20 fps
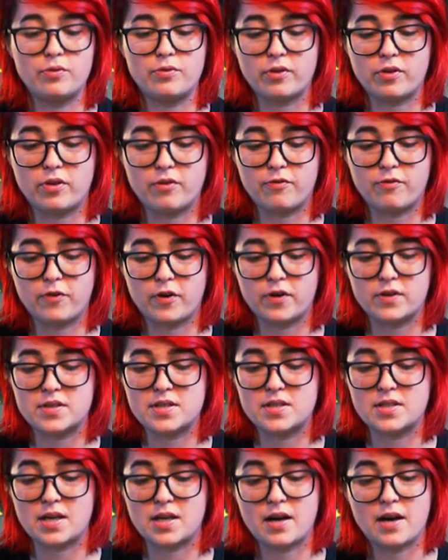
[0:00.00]
for the
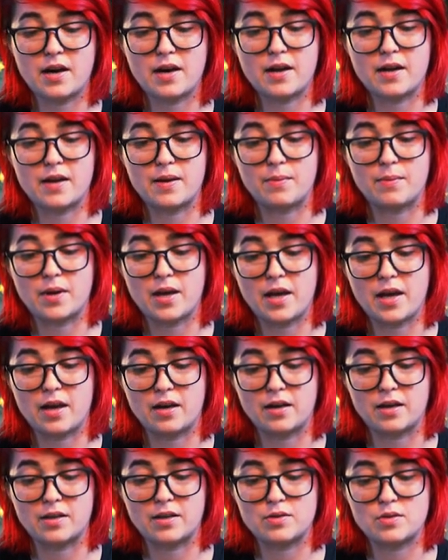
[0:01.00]
first time
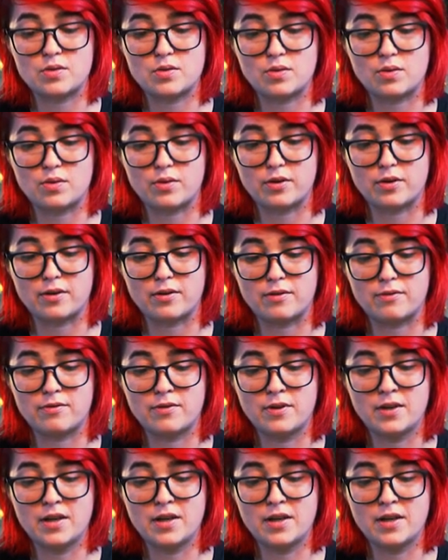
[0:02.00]
and it sort of